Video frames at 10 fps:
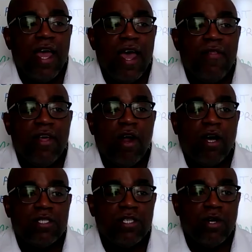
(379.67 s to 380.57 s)
And then
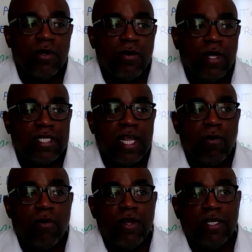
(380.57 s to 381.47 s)
also, it's
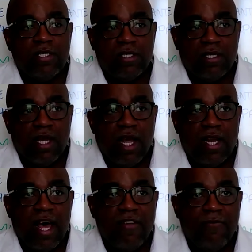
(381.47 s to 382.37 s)
like, well, there's a
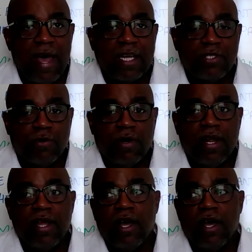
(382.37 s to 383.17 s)
lot of backstory.